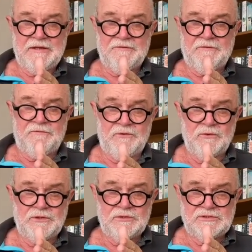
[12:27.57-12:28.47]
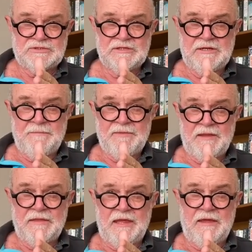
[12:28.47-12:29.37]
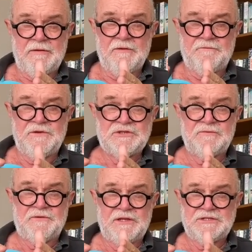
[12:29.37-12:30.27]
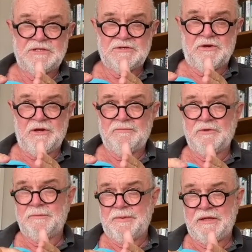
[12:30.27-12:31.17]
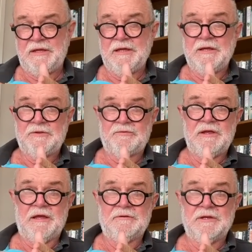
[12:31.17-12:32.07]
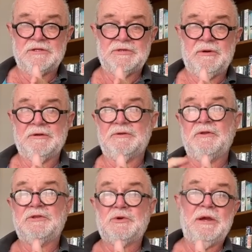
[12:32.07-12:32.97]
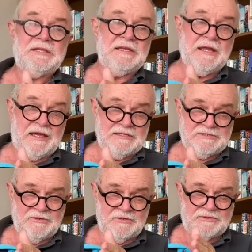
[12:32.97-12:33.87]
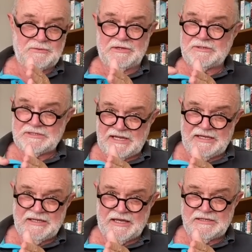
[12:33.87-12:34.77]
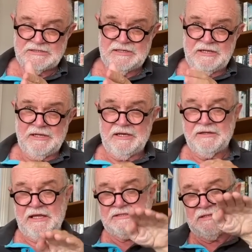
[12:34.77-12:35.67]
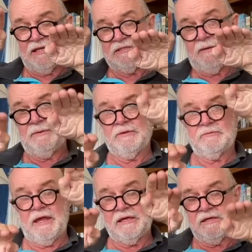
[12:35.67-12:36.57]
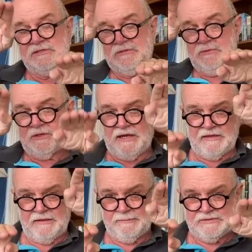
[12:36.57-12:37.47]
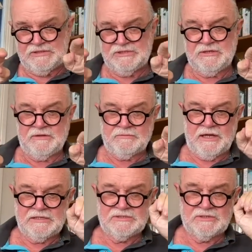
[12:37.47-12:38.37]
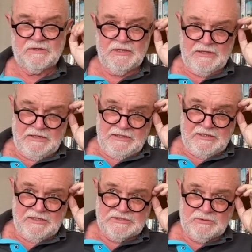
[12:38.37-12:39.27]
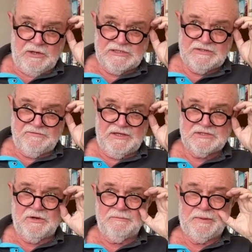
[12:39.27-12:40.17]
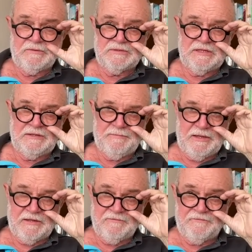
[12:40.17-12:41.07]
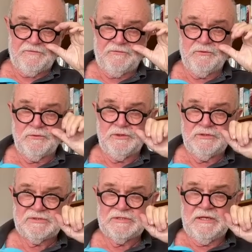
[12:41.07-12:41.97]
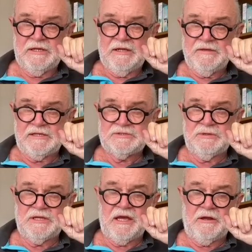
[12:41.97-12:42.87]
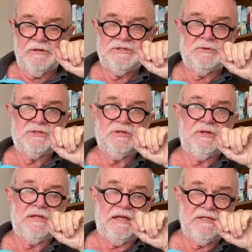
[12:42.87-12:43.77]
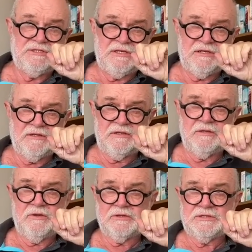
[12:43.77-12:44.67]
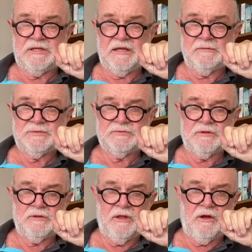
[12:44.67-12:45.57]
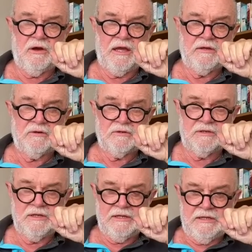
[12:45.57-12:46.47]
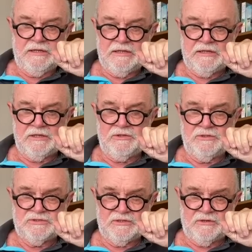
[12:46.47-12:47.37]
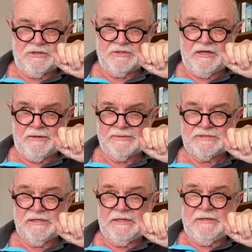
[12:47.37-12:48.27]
for fuel use, then their official finishing time will be 220 days, not 210 days. And that stacks up in the rankings to work out their position in the race. So it's quite a severe time penalty for fuel use. And that's to encourage alternate energy and not to get them to rely on using hydrocarbons.